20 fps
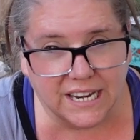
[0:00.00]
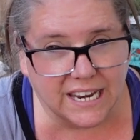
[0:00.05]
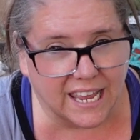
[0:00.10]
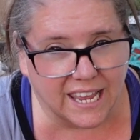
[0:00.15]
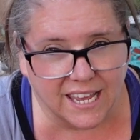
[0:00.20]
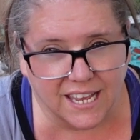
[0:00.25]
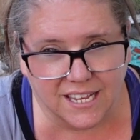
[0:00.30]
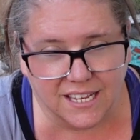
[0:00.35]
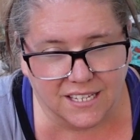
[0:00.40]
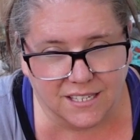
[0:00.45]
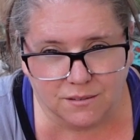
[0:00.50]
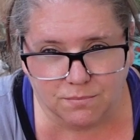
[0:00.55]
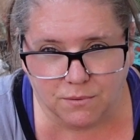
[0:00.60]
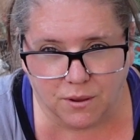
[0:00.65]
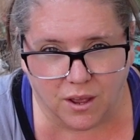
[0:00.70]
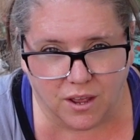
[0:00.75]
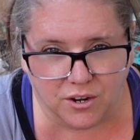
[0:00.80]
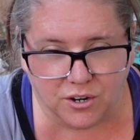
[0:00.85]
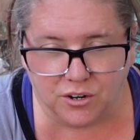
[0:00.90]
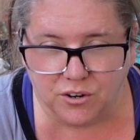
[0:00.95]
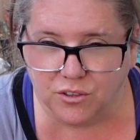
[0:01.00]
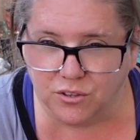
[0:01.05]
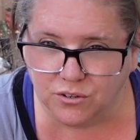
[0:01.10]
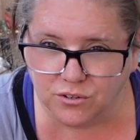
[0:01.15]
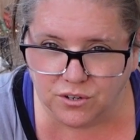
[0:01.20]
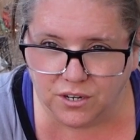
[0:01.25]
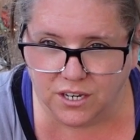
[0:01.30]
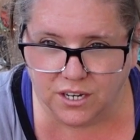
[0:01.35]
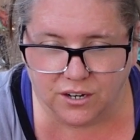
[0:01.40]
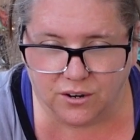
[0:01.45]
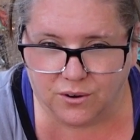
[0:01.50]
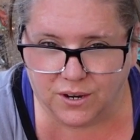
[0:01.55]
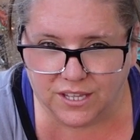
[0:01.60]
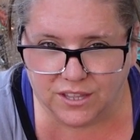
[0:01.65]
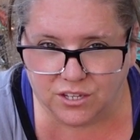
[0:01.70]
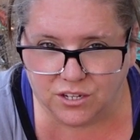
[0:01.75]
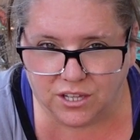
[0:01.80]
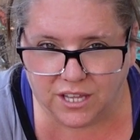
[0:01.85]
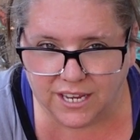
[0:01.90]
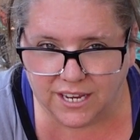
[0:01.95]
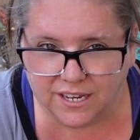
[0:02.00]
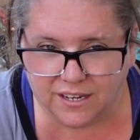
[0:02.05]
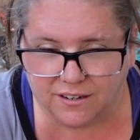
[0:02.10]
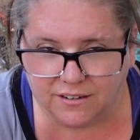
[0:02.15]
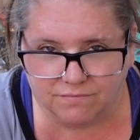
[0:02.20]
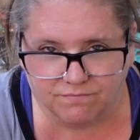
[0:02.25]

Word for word: days under the, you know, in the low